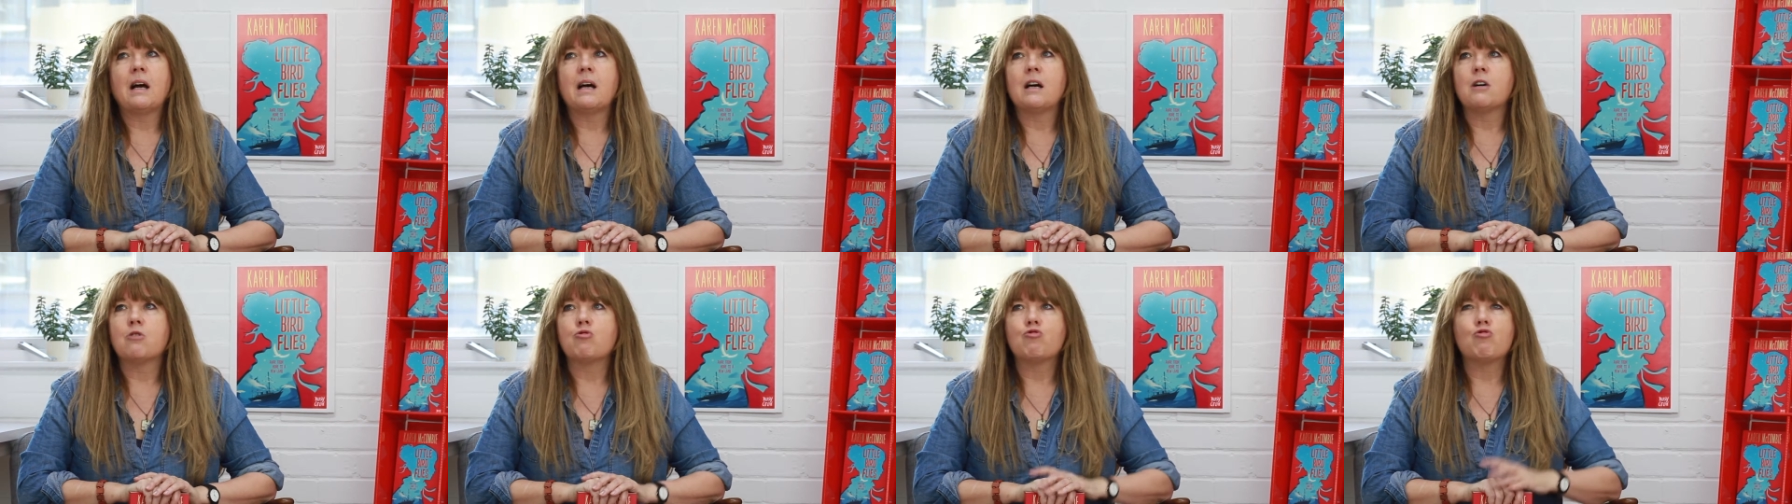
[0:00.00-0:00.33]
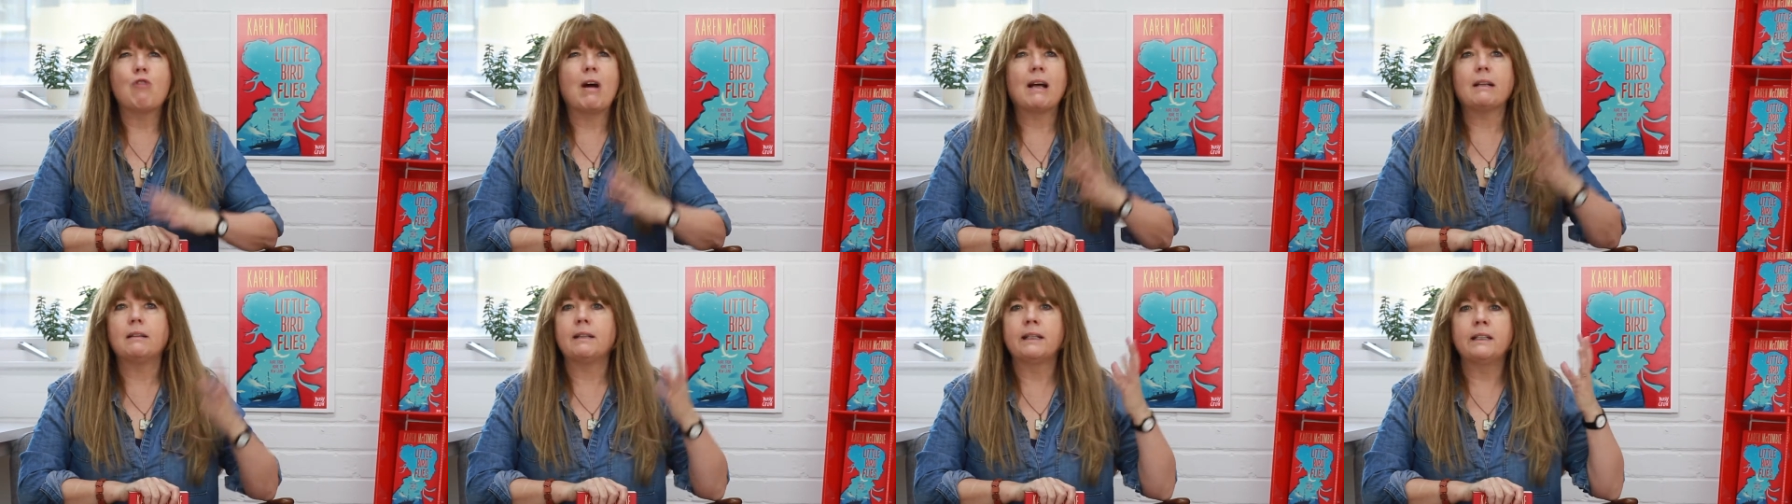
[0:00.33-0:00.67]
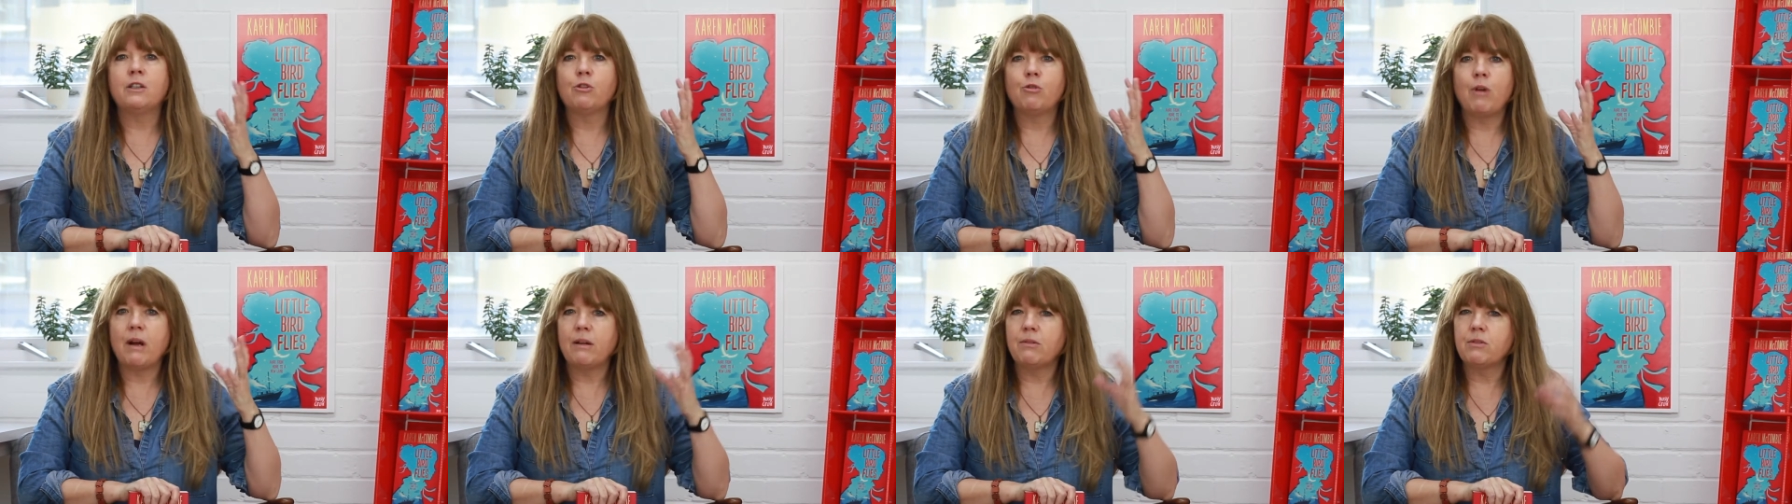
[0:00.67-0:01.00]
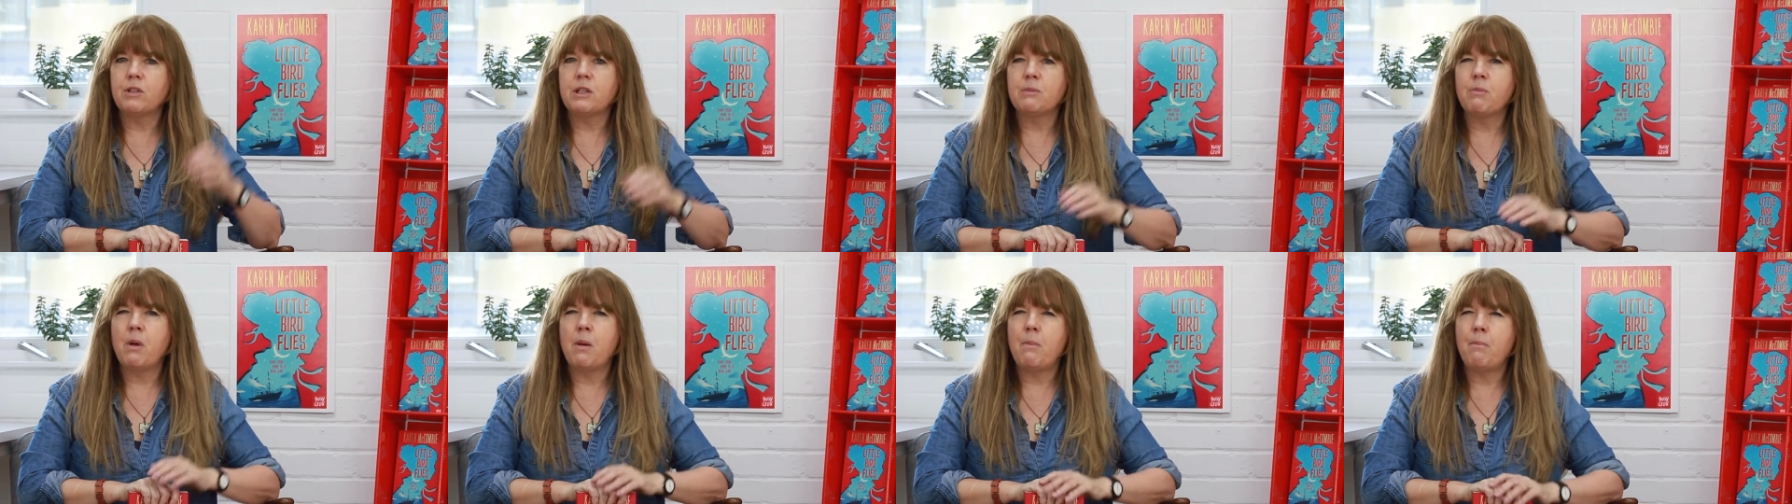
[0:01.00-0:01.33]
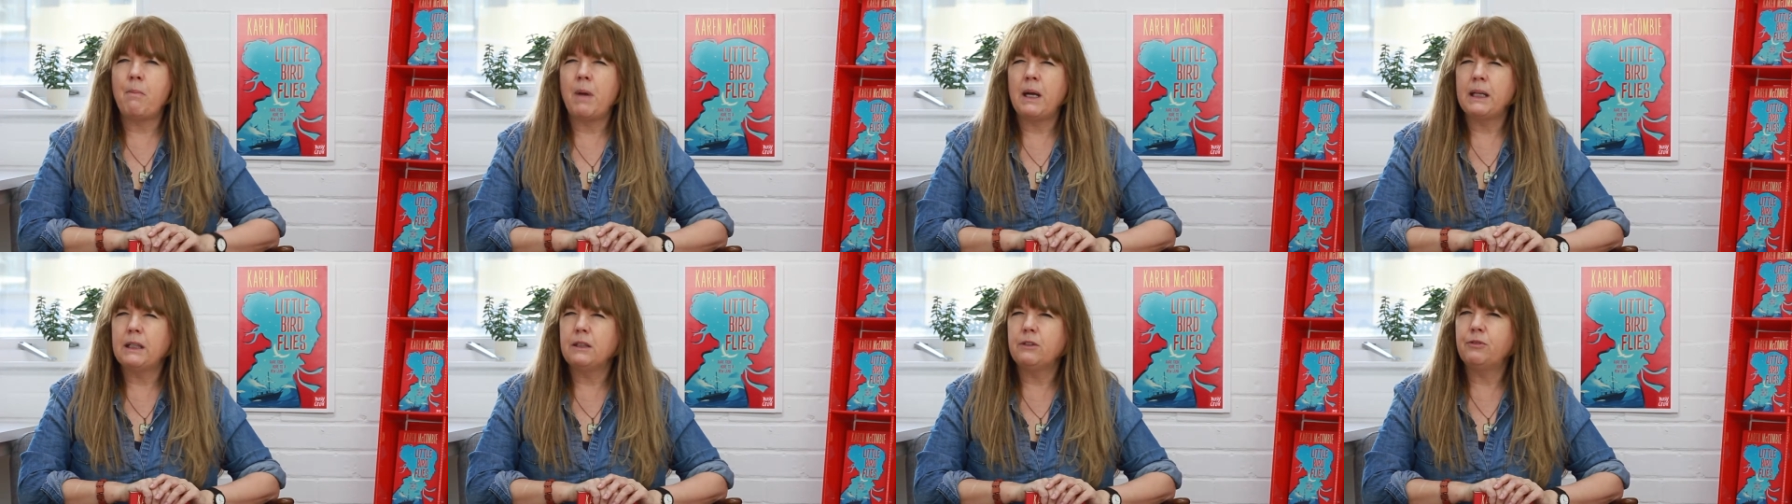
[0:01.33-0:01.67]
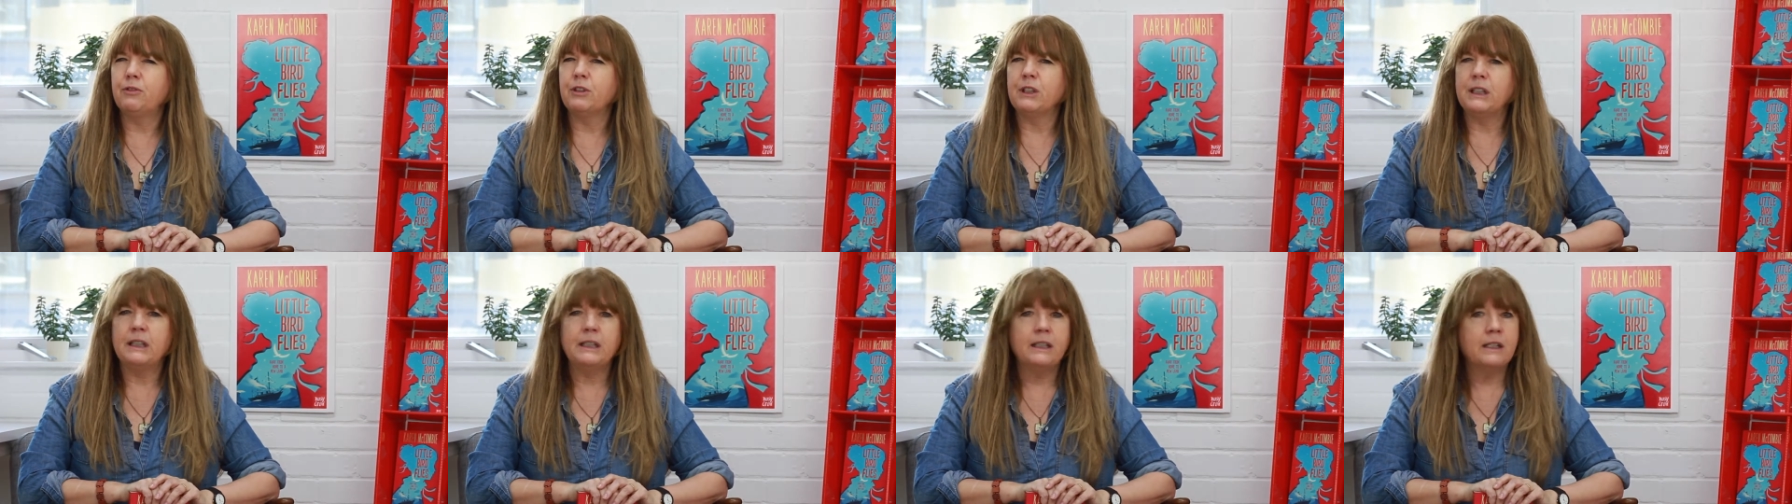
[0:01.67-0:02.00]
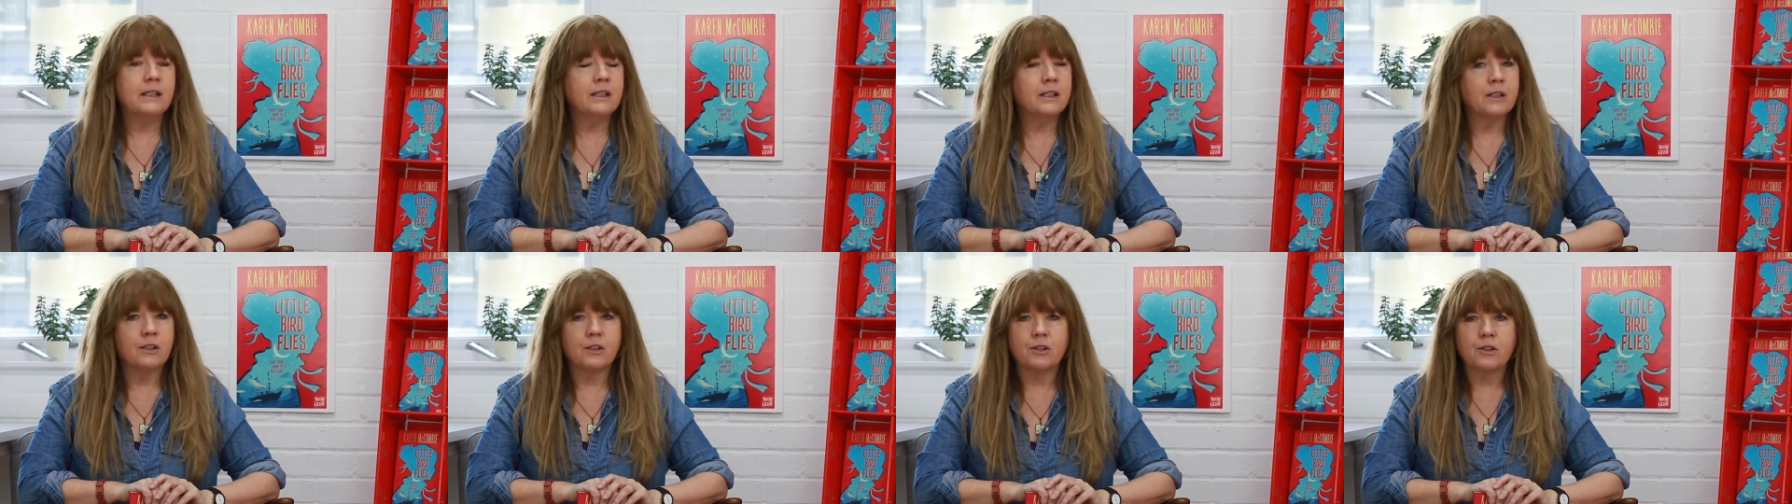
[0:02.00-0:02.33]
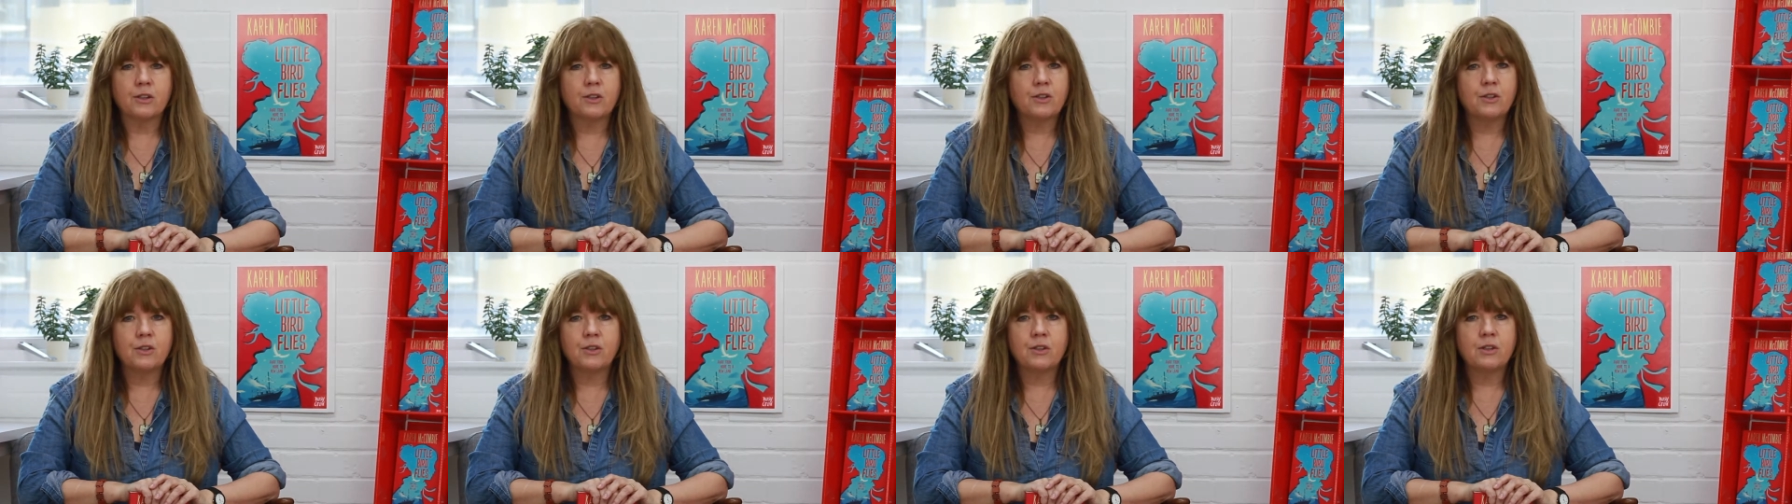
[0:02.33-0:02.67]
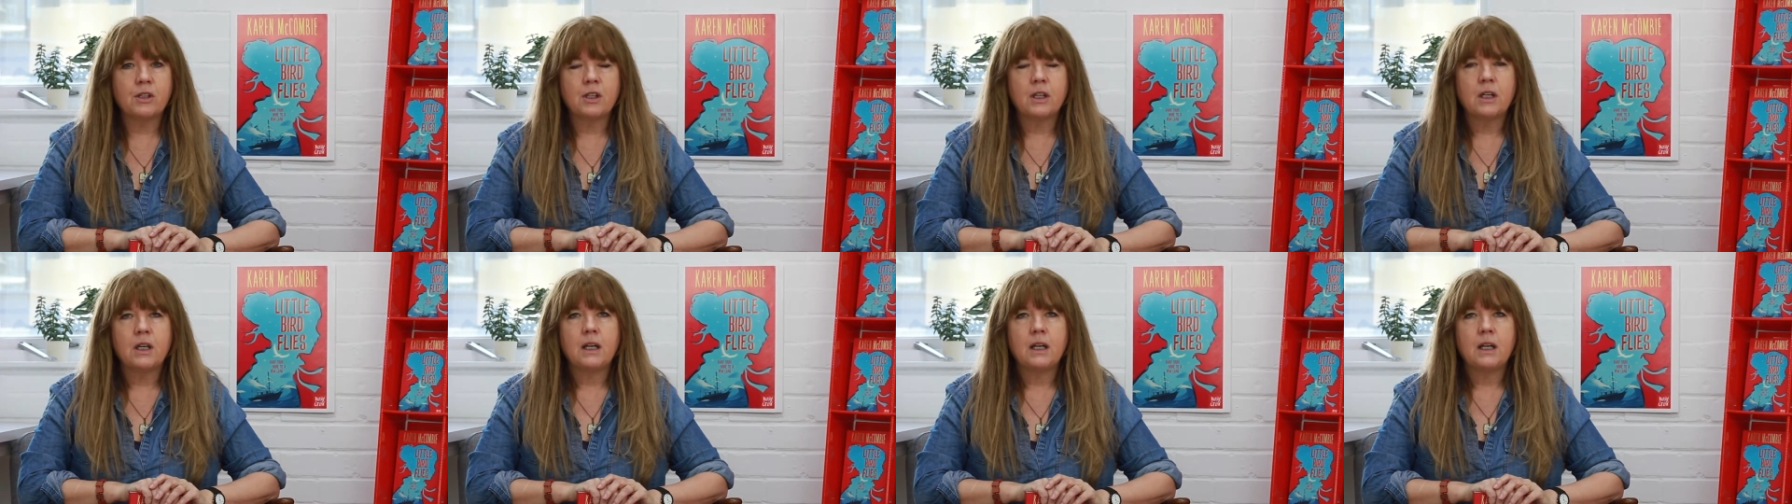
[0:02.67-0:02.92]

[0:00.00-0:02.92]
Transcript: rattling around in my mind for years.